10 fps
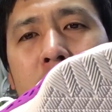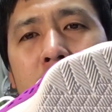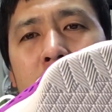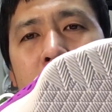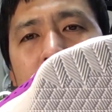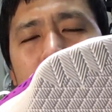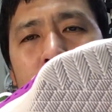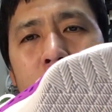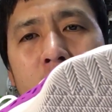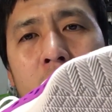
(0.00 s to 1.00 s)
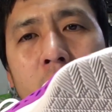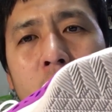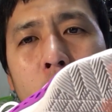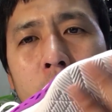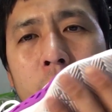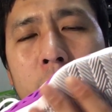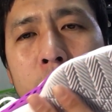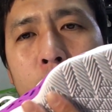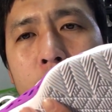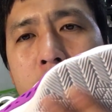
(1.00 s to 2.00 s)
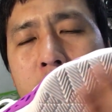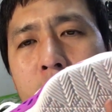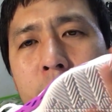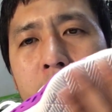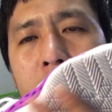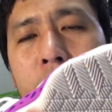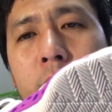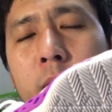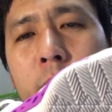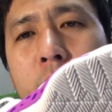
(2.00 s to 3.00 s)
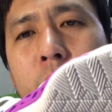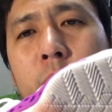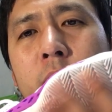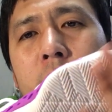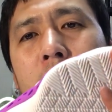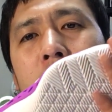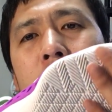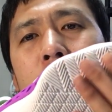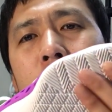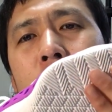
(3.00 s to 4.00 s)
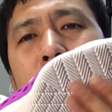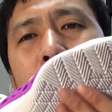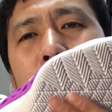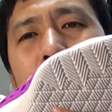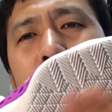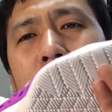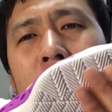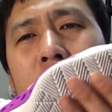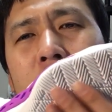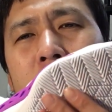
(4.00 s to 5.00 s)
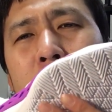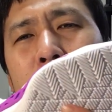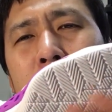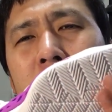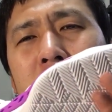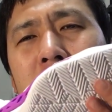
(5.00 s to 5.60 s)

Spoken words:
Nike seems to coat the rubber with some kind of film, so initially you can feel that it's been,